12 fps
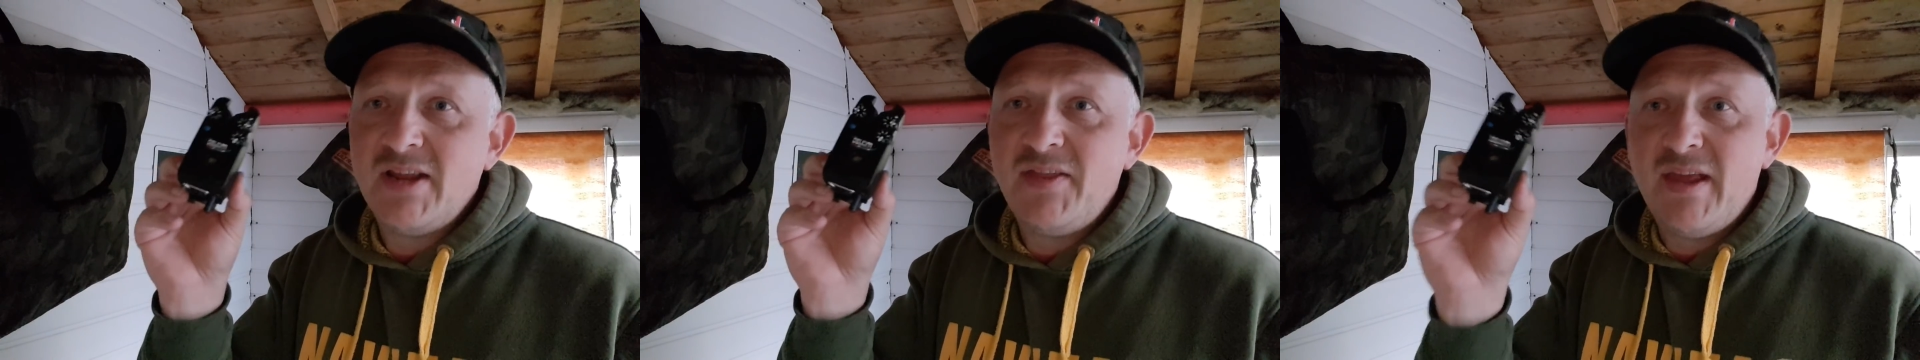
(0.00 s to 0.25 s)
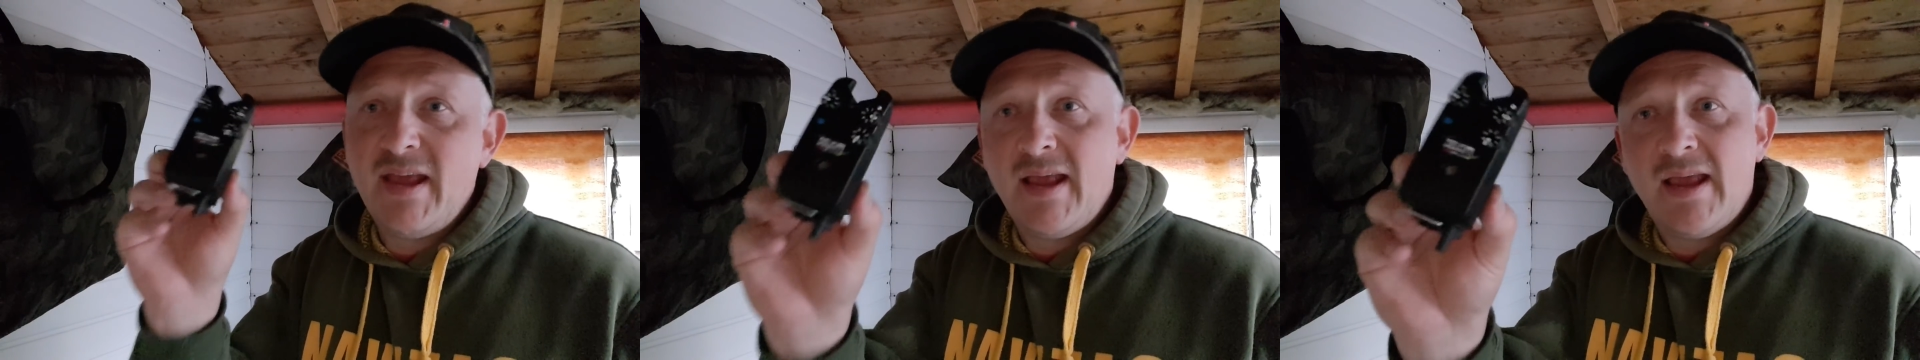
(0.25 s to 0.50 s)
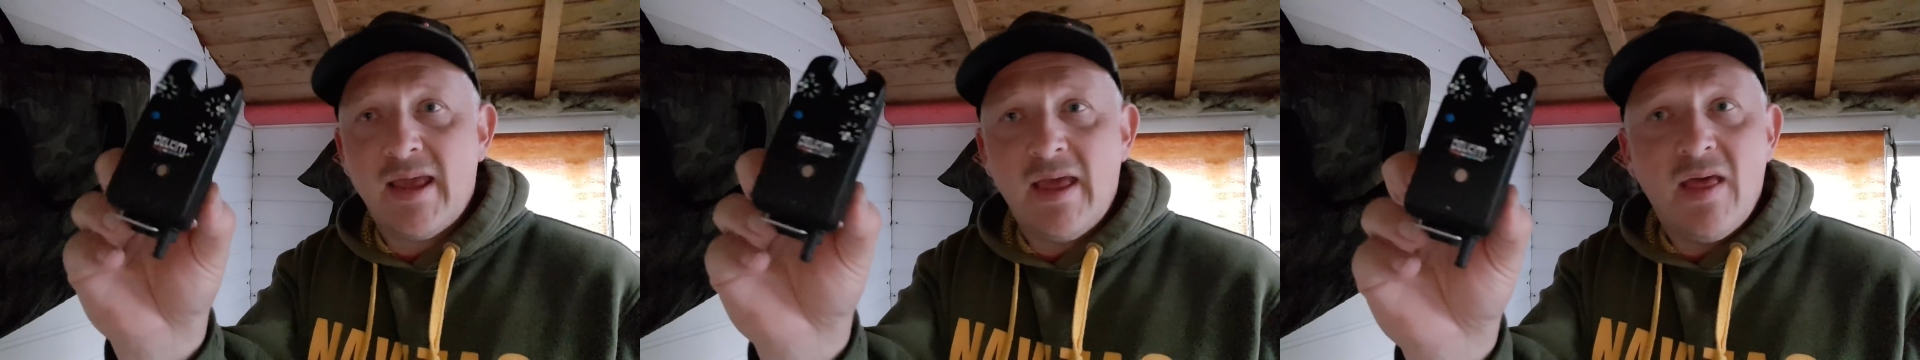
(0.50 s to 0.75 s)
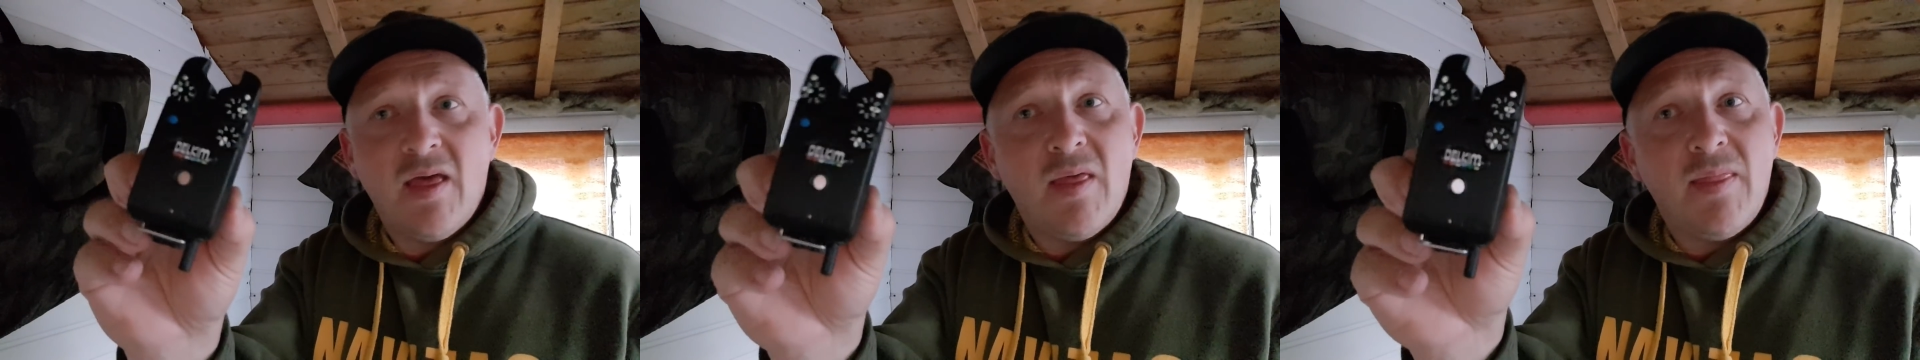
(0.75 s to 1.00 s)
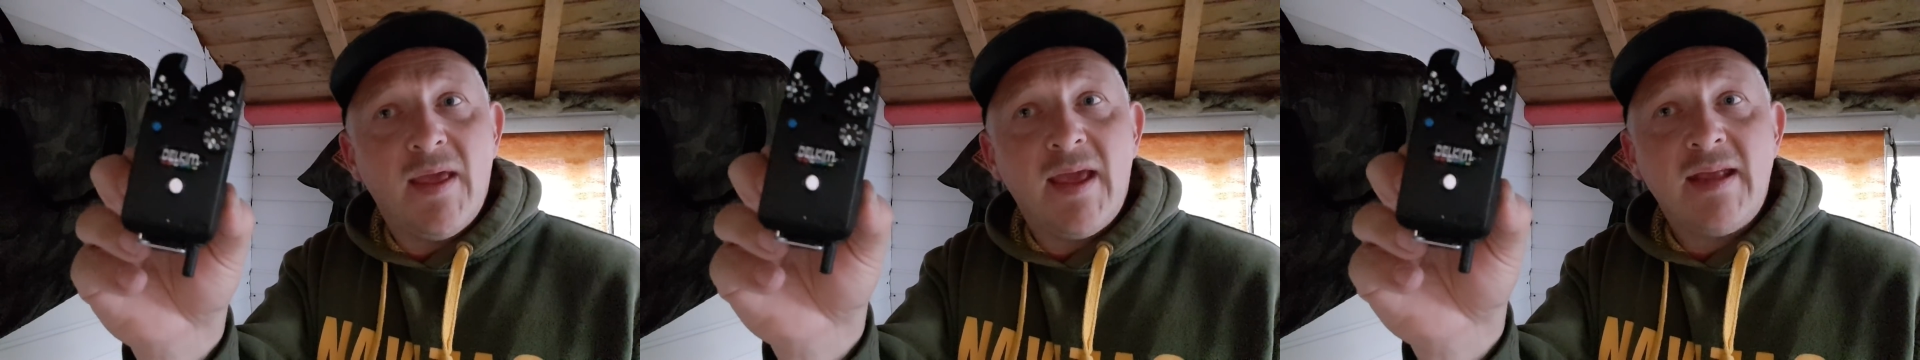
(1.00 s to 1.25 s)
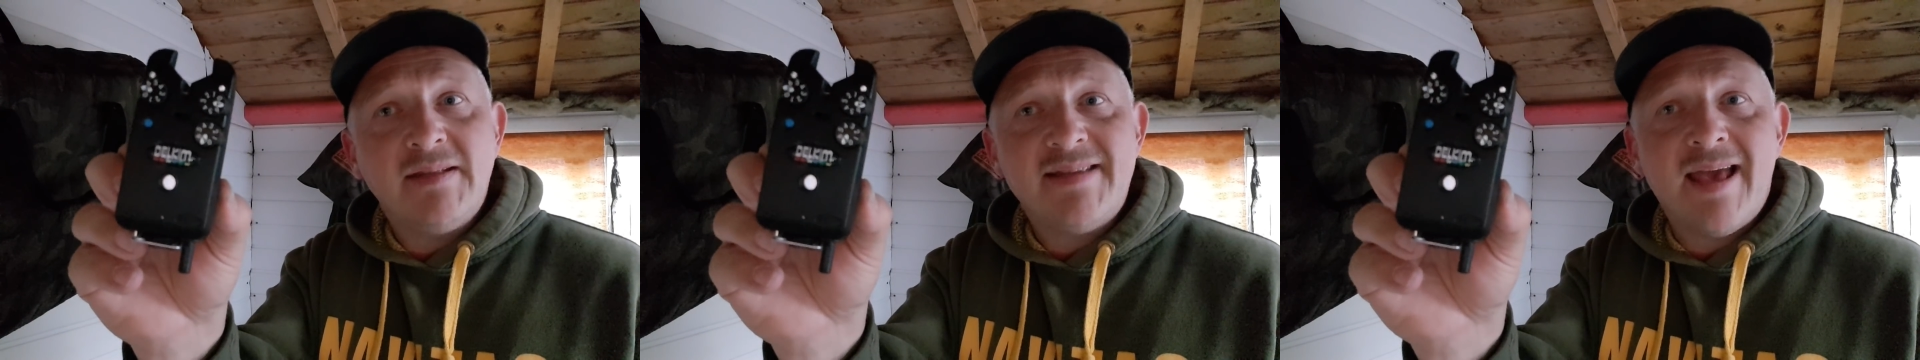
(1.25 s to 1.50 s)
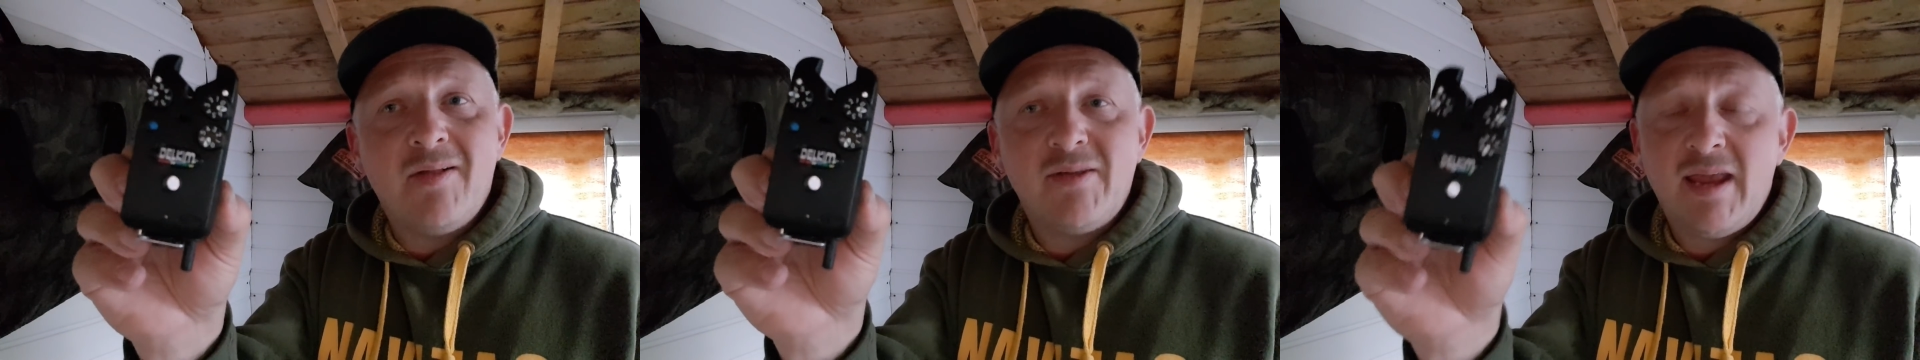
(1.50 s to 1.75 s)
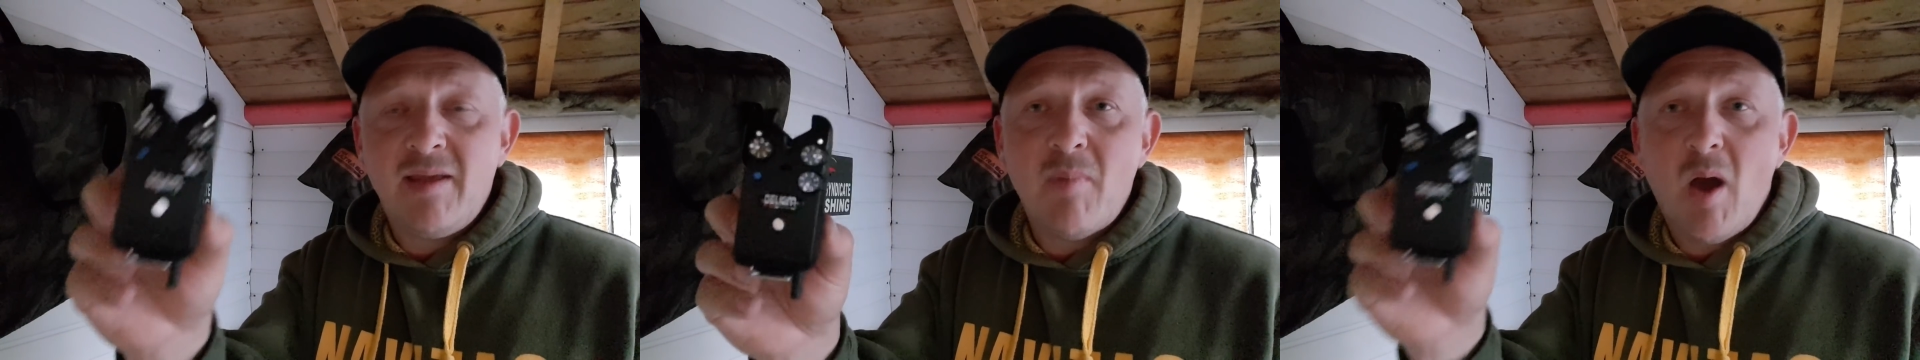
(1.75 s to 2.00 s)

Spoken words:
think the Delkim